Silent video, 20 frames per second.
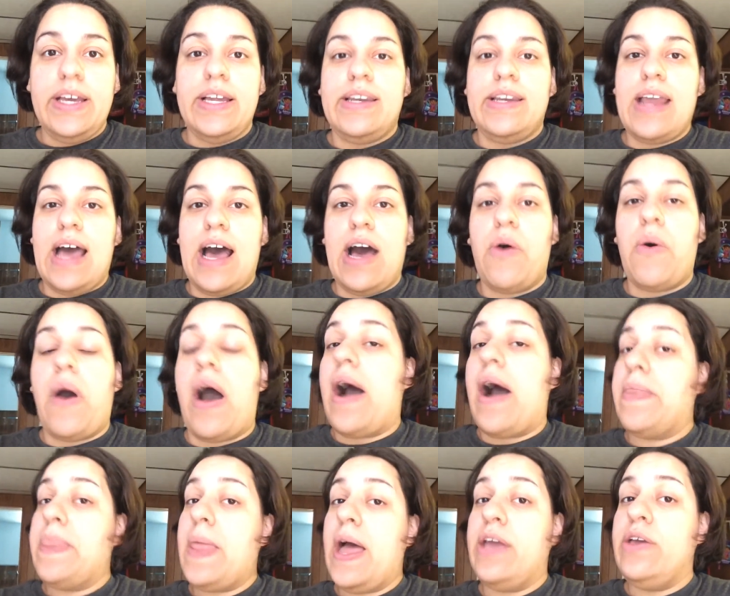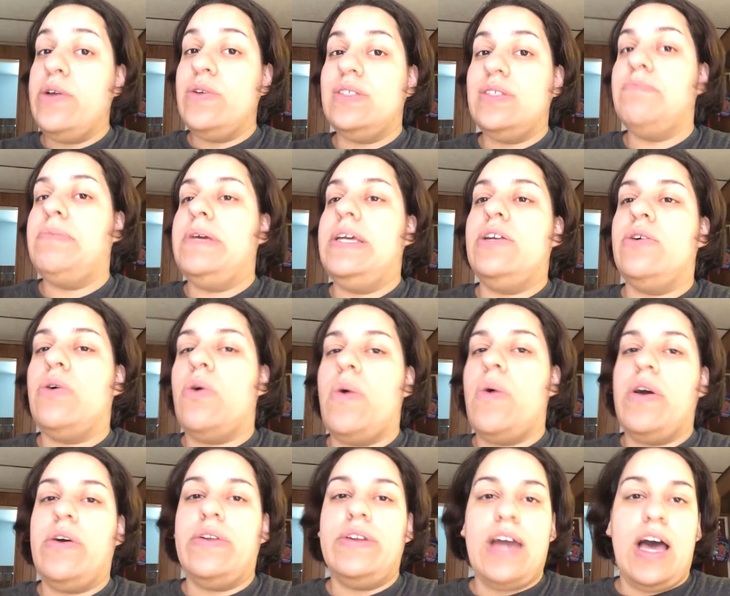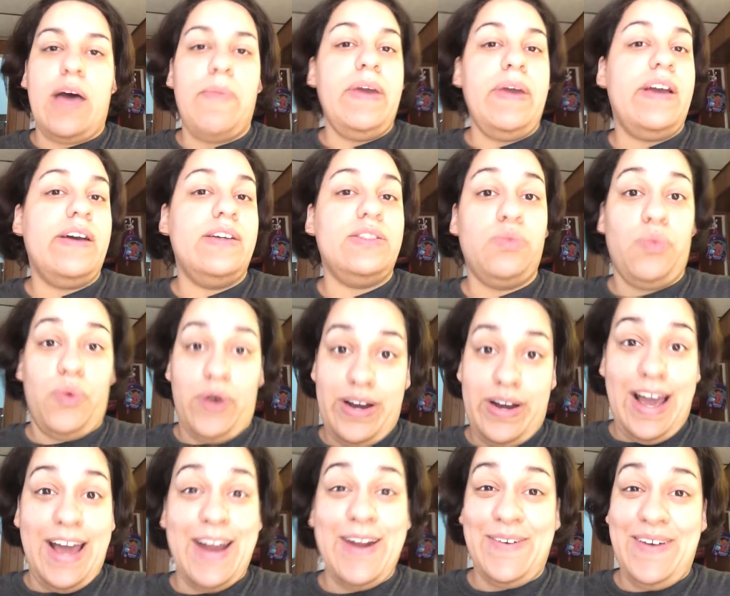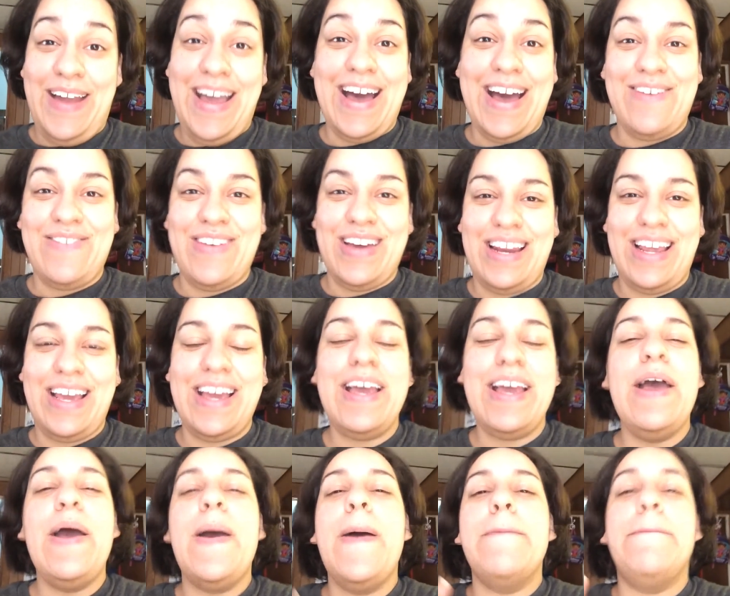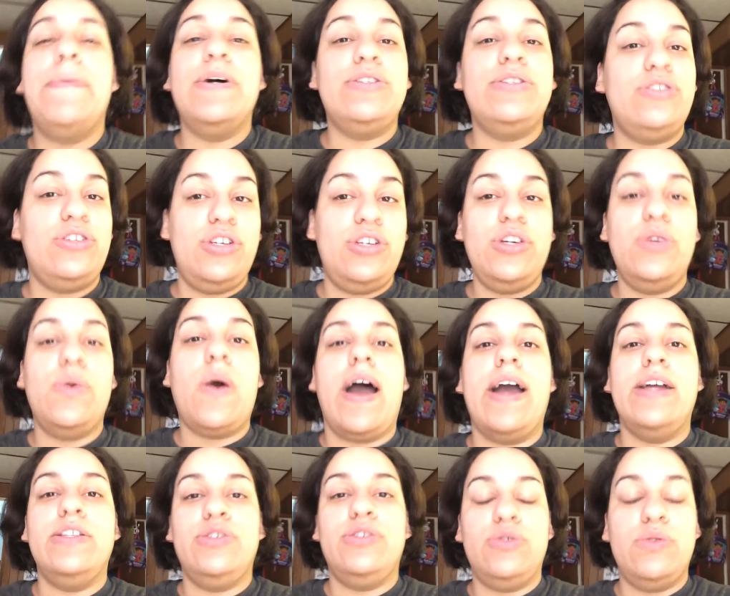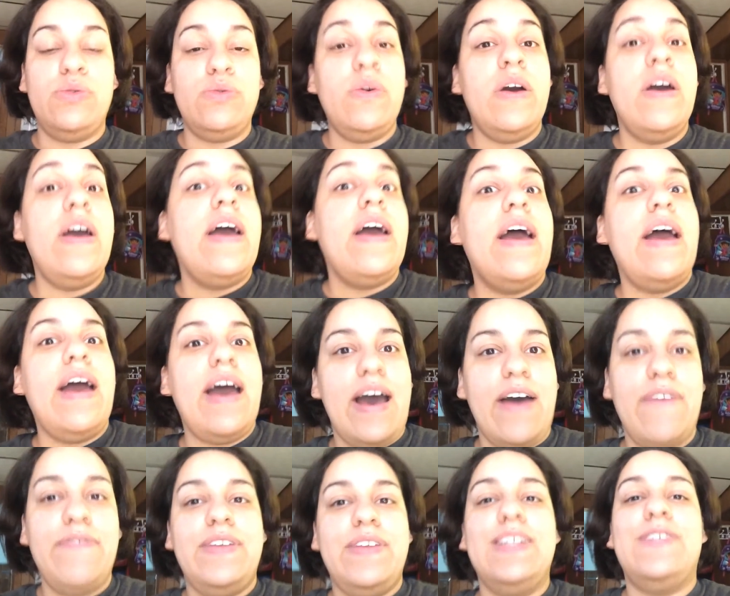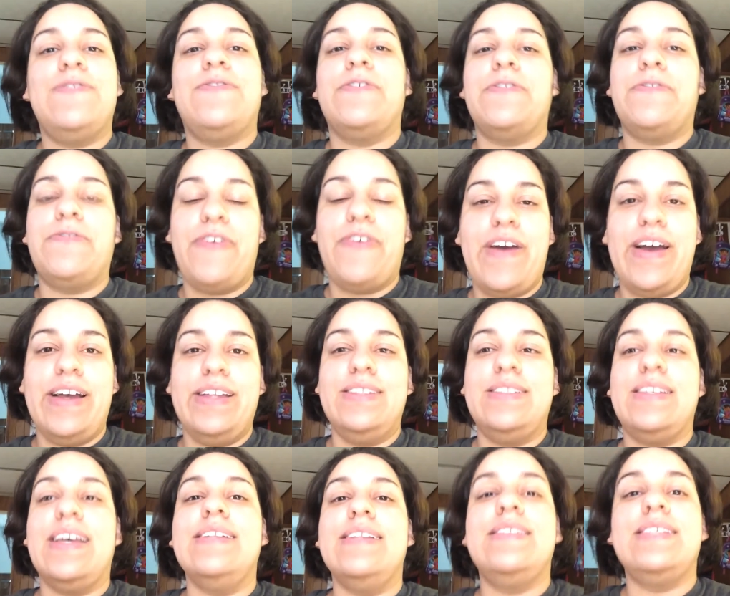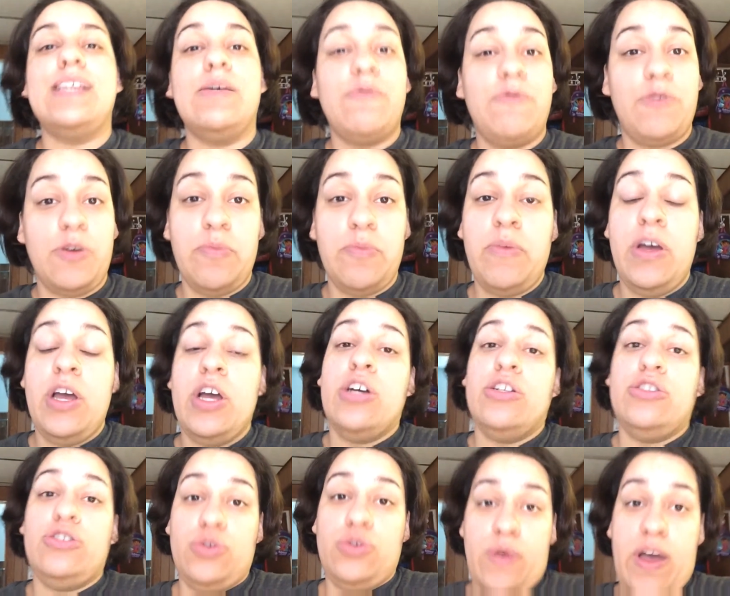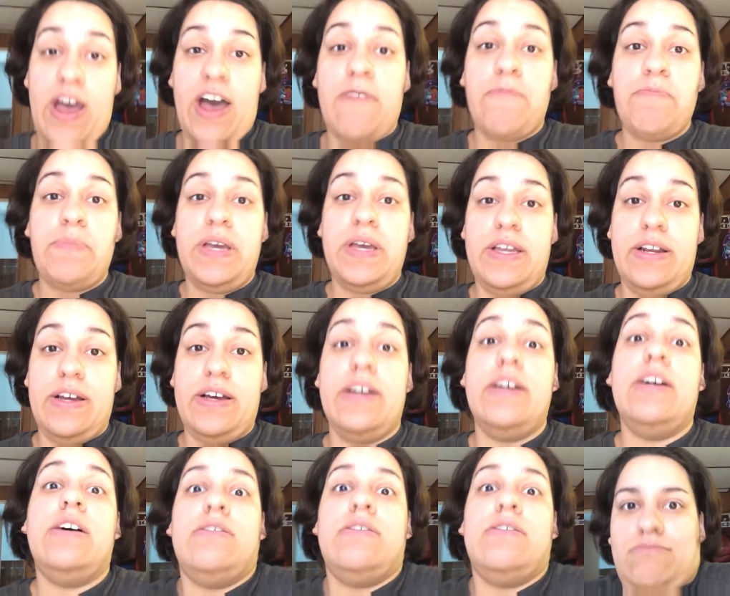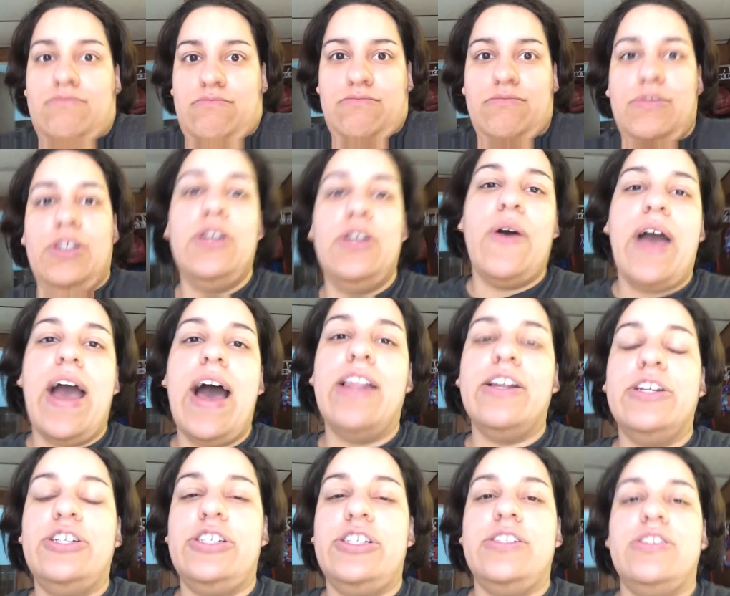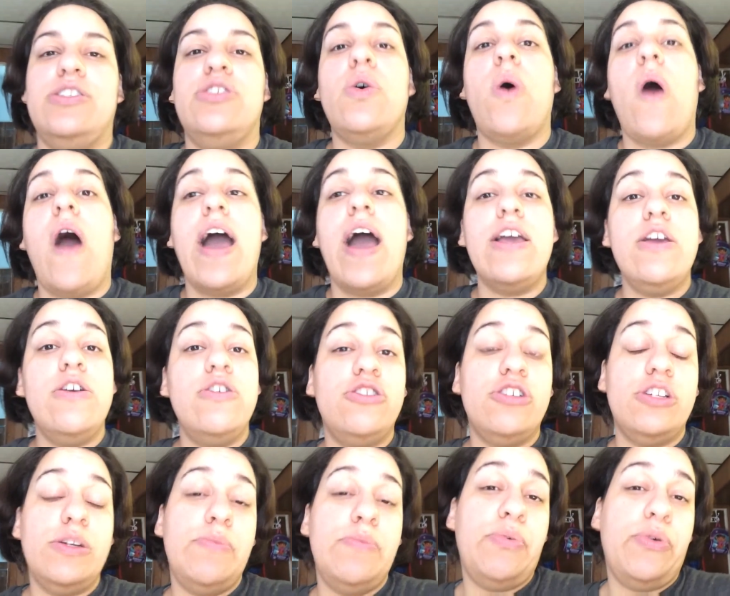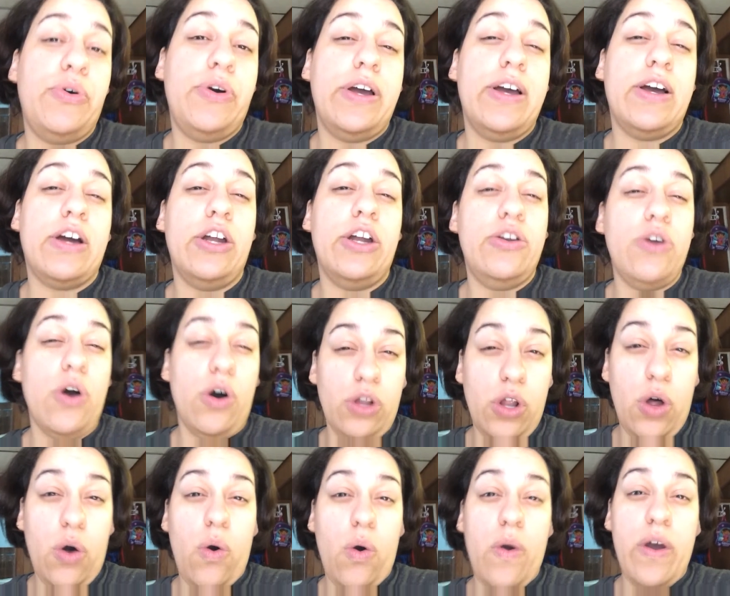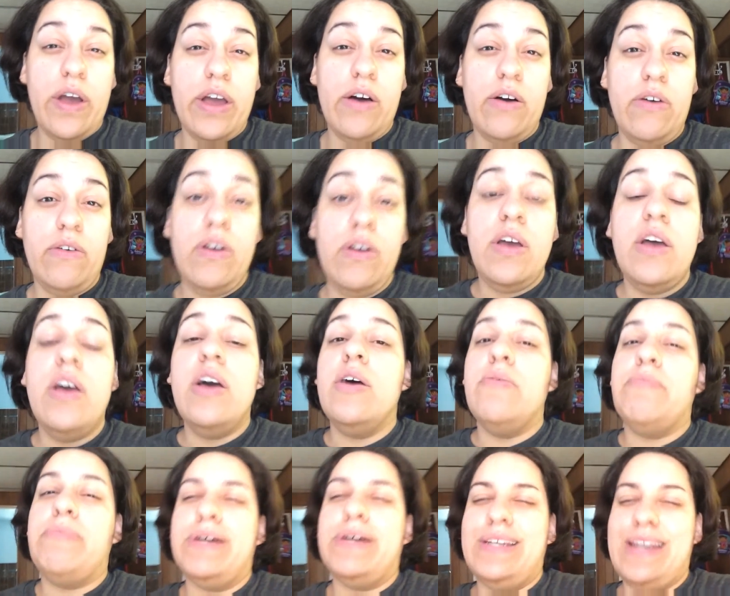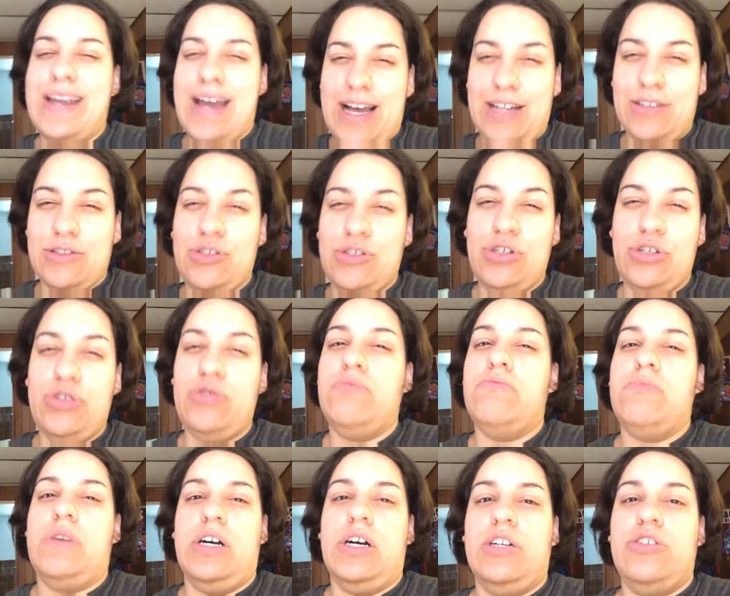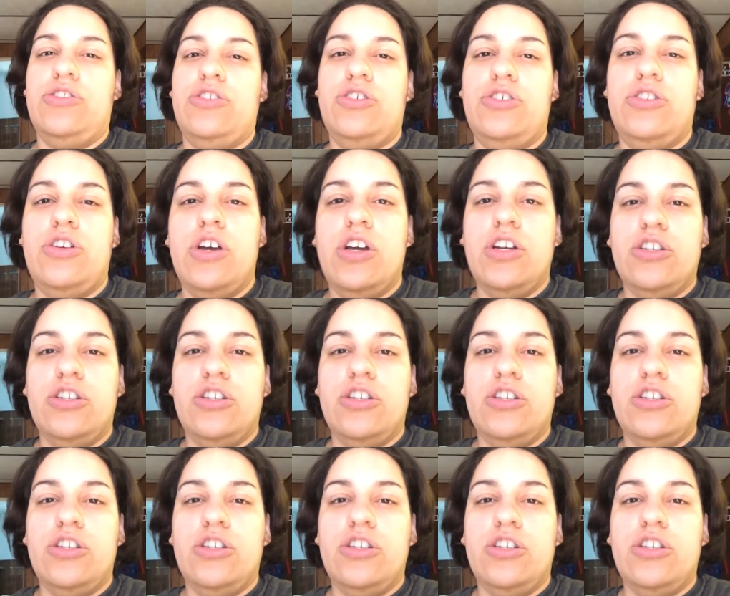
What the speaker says: Now, I'm not using peanut oil now because one, I don't have any, but two, I do have this for friends, and some of them do have peanut, allergies. So I usually put canola oil, but not too much.